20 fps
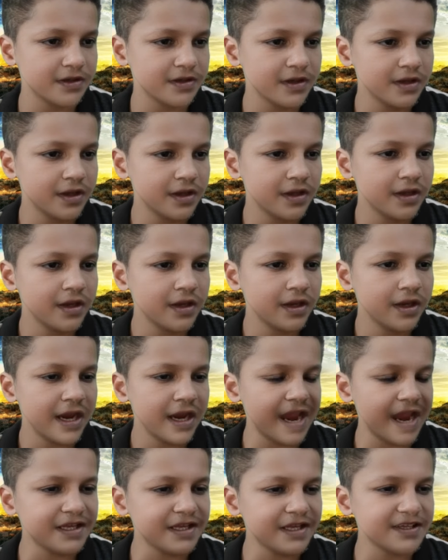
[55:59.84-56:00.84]
And the
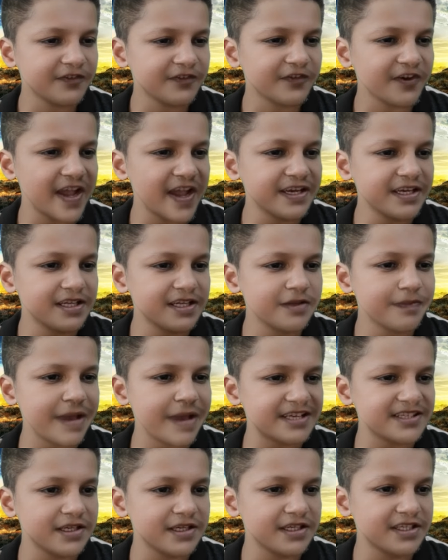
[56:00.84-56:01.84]
final battle,
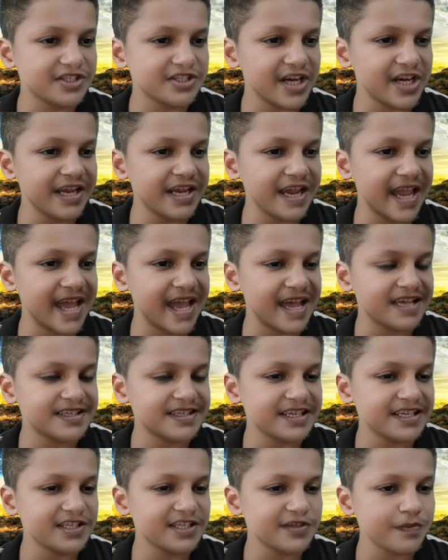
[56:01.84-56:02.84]
try as it
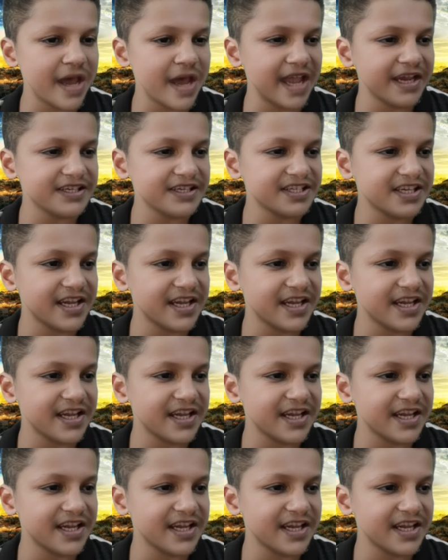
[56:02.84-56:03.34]
might, can't